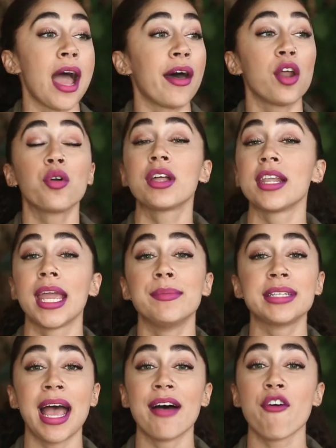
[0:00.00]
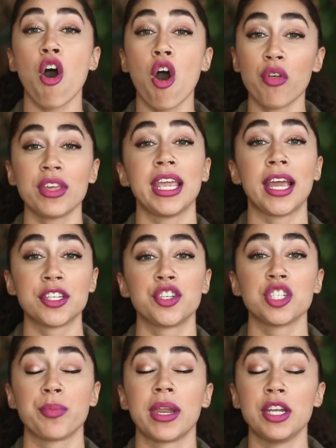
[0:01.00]
Now, I don't claim to have all the
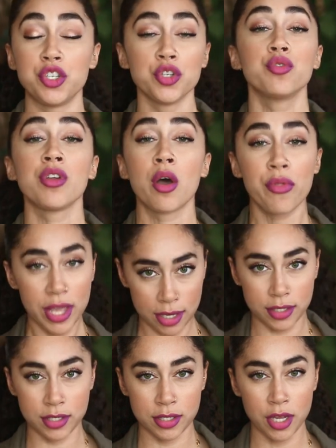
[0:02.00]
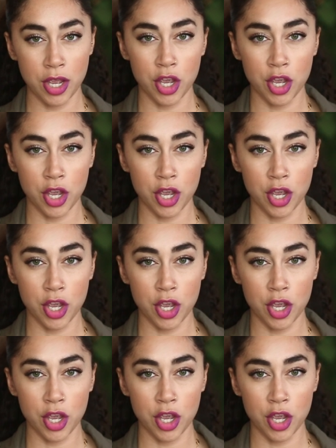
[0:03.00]
answers, but I do know this.